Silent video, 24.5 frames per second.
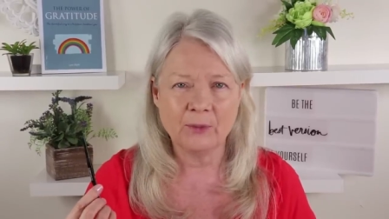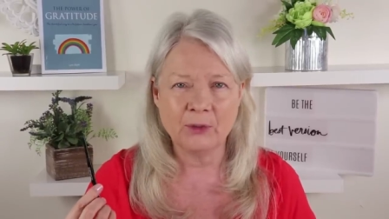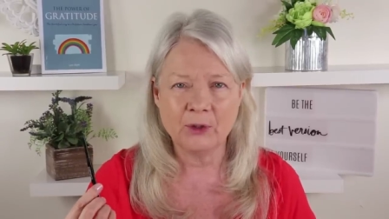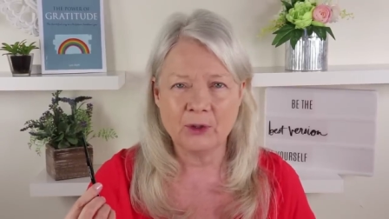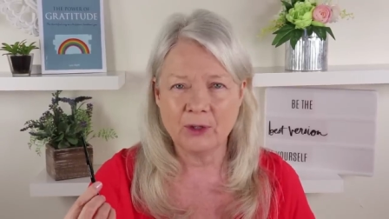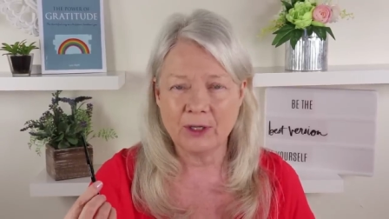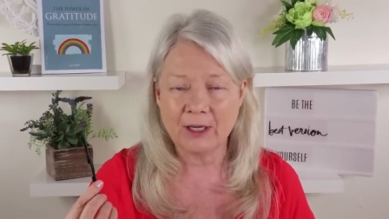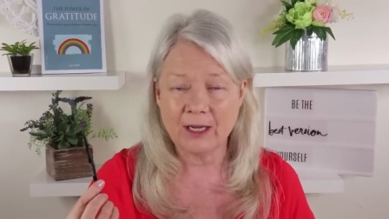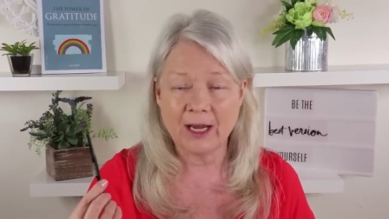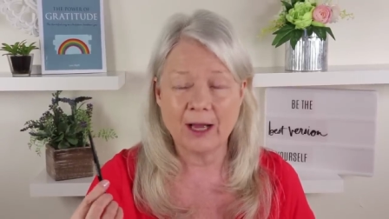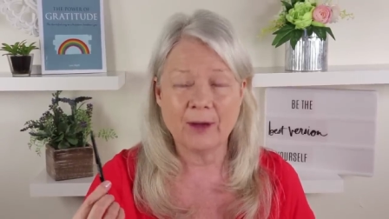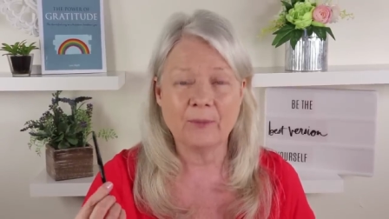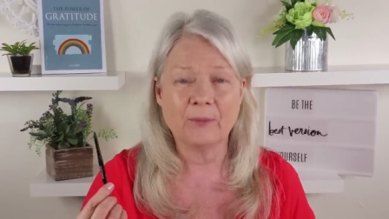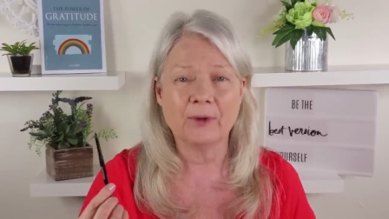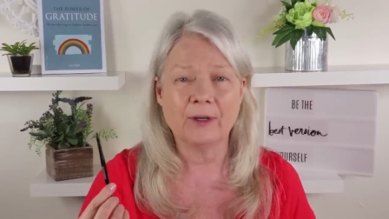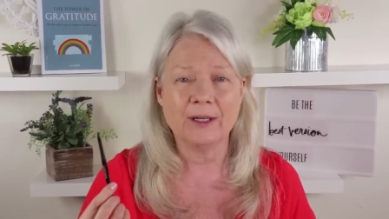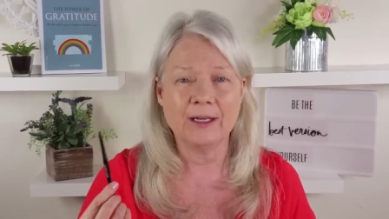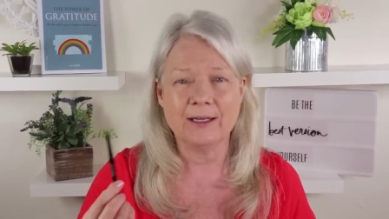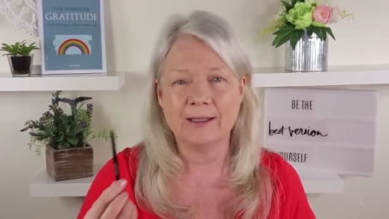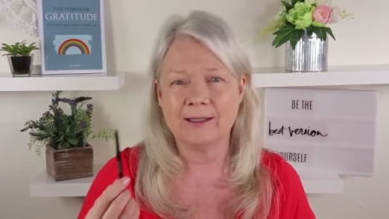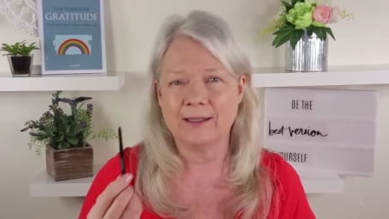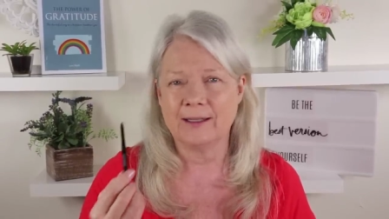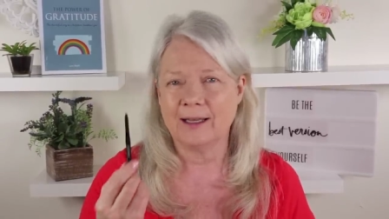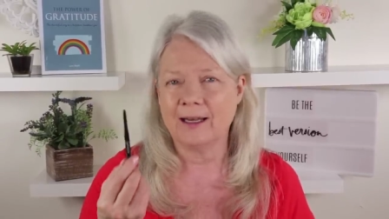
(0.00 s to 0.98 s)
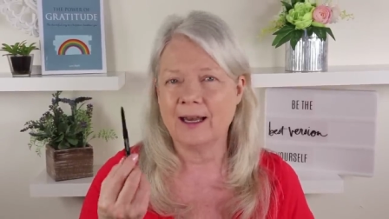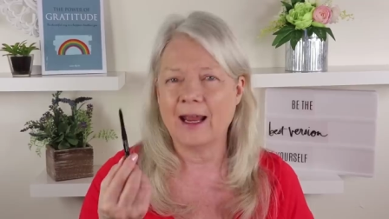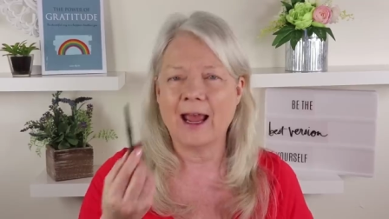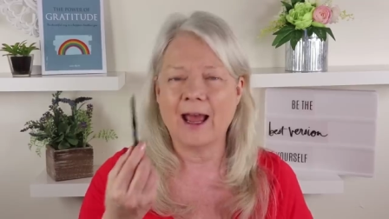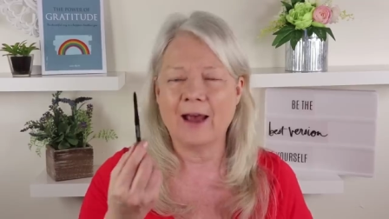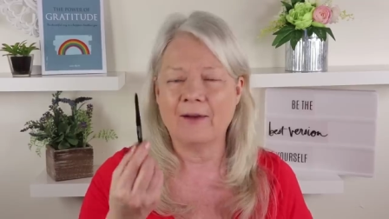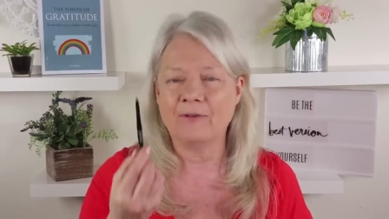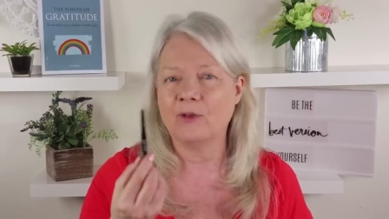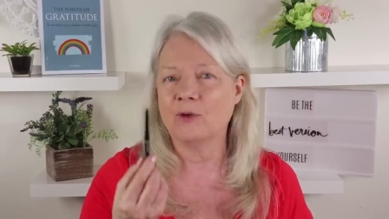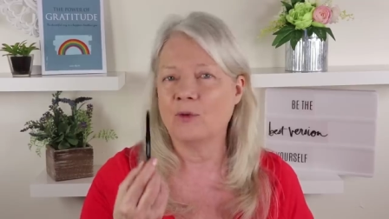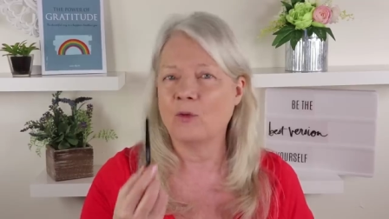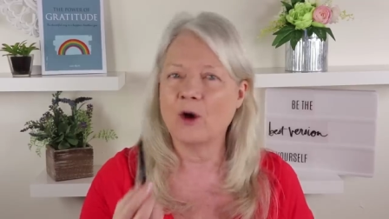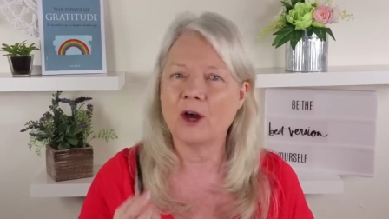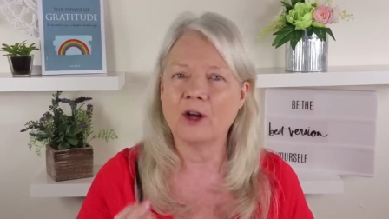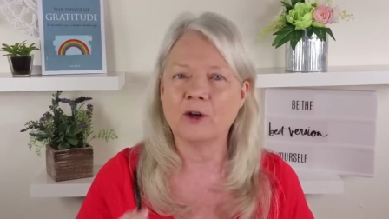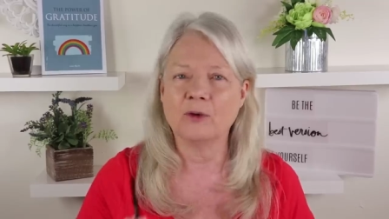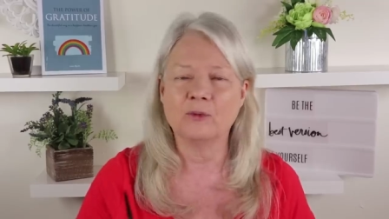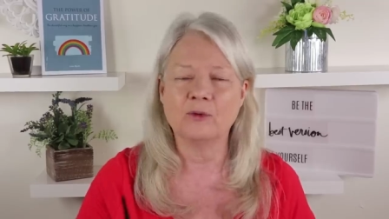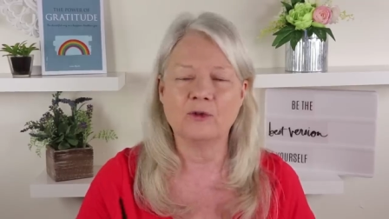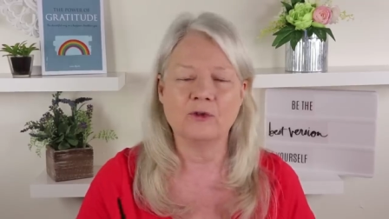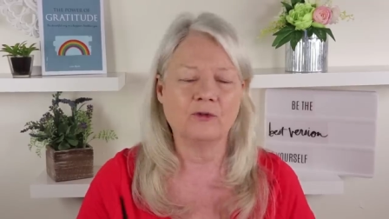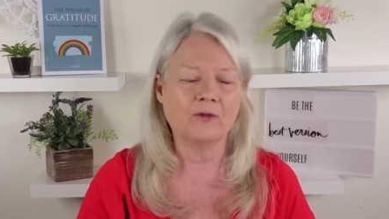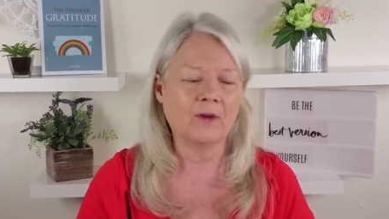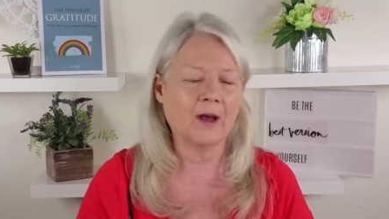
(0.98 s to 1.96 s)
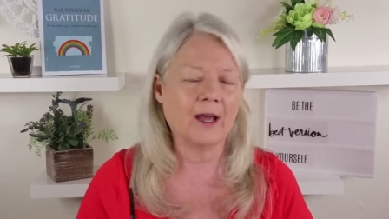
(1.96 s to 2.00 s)
beauty companies that have the
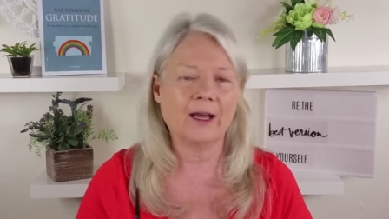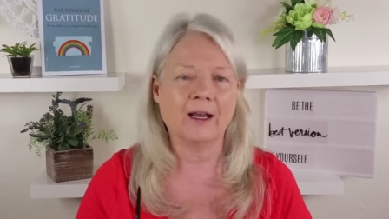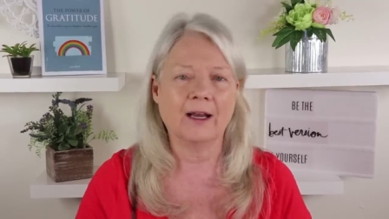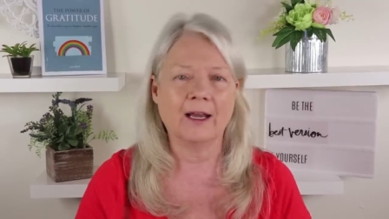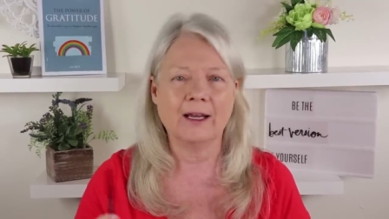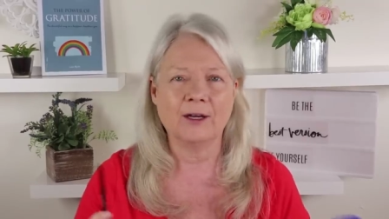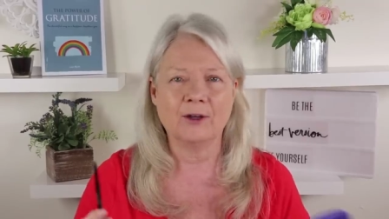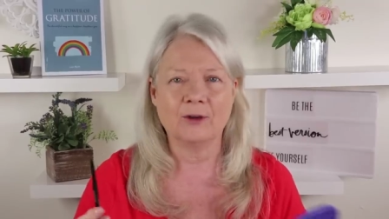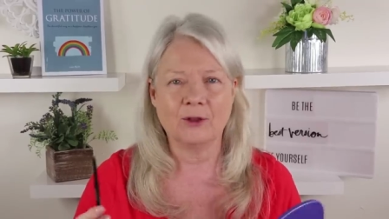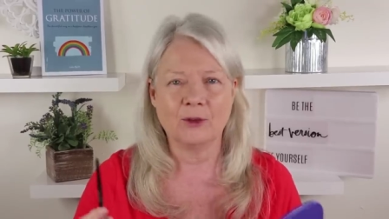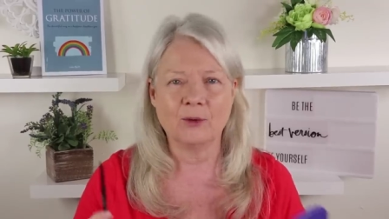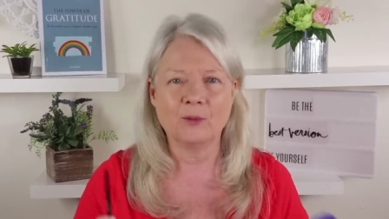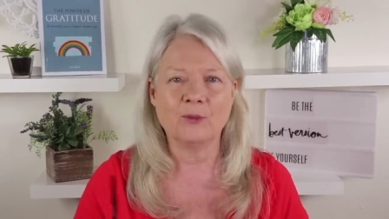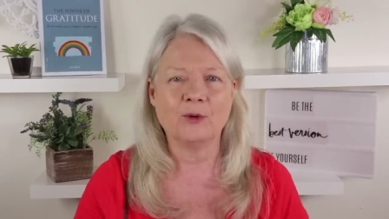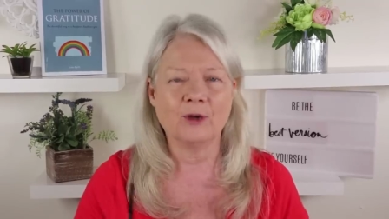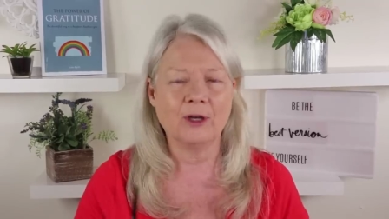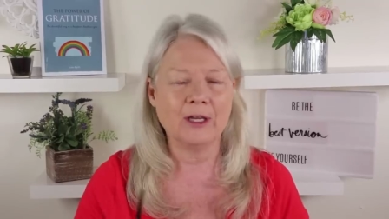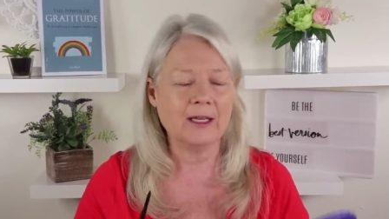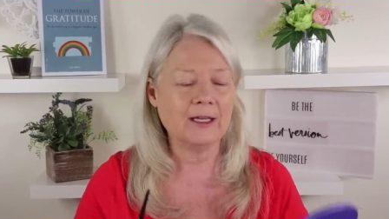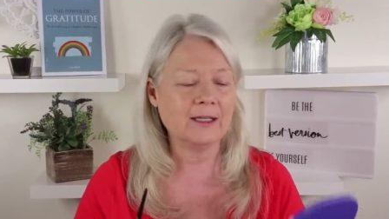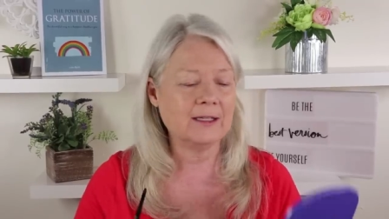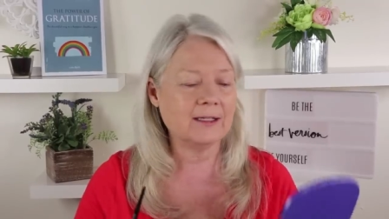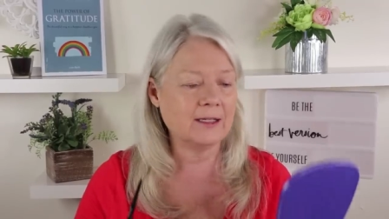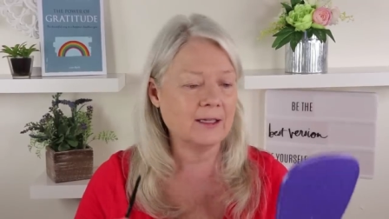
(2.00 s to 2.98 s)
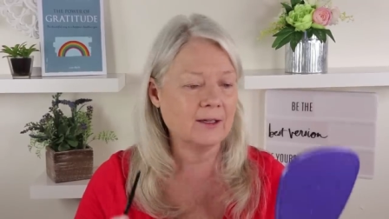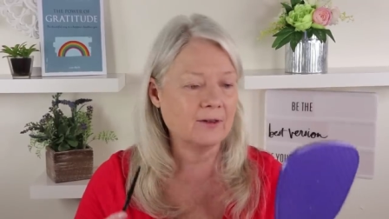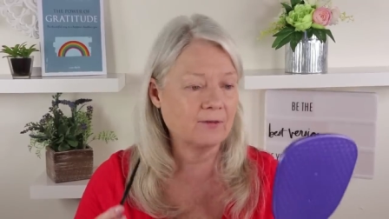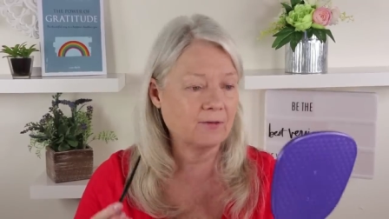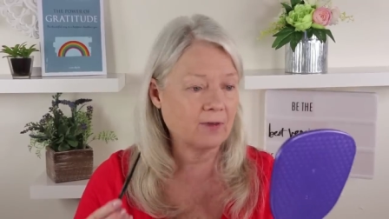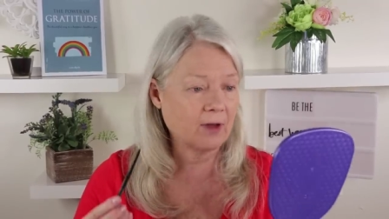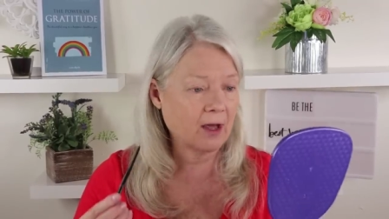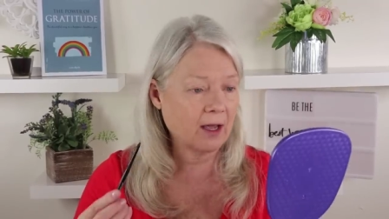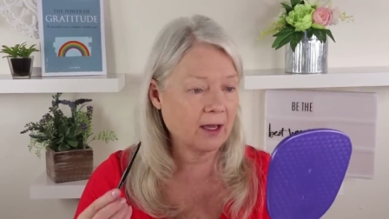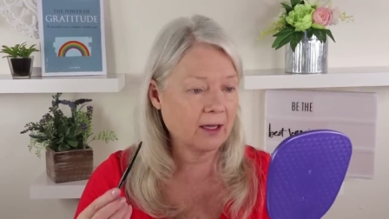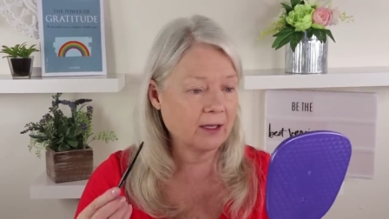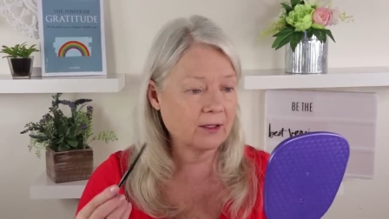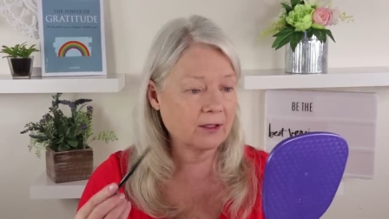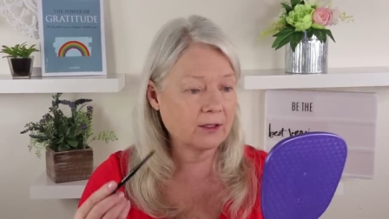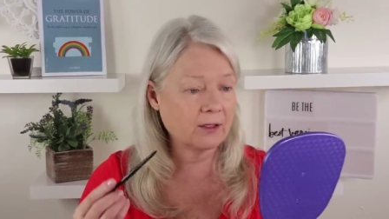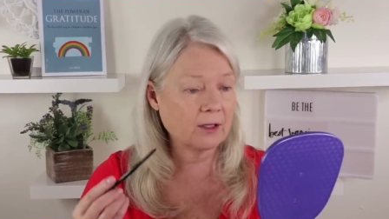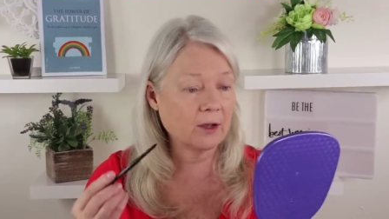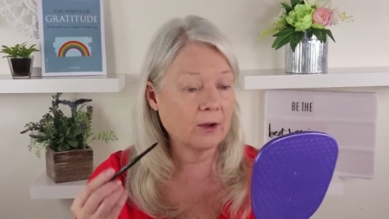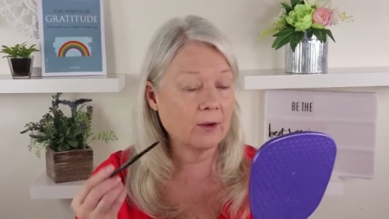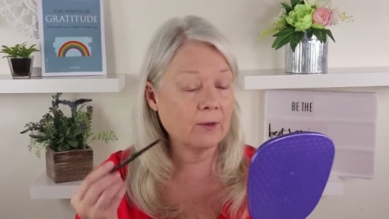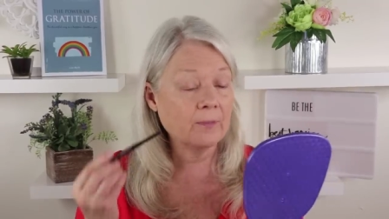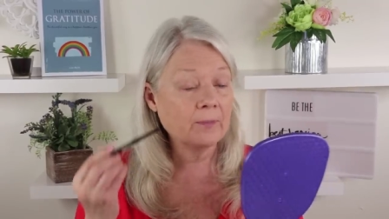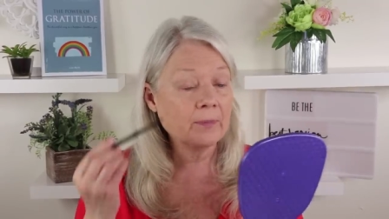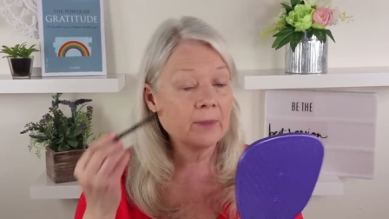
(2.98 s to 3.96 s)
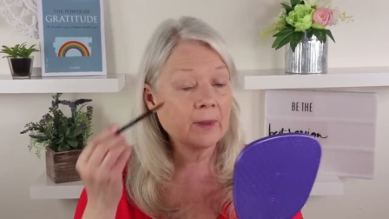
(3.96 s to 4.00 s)
waterproof eyeliner. They're pretty easy to find.
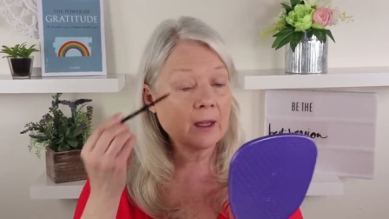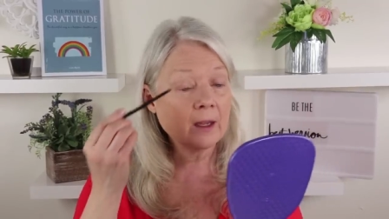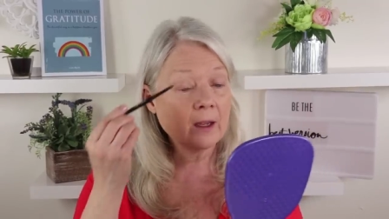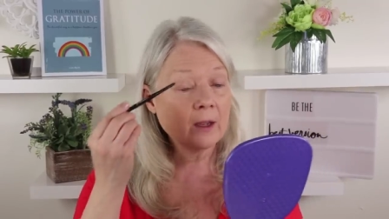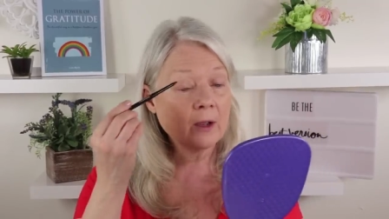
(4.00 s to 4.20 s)
So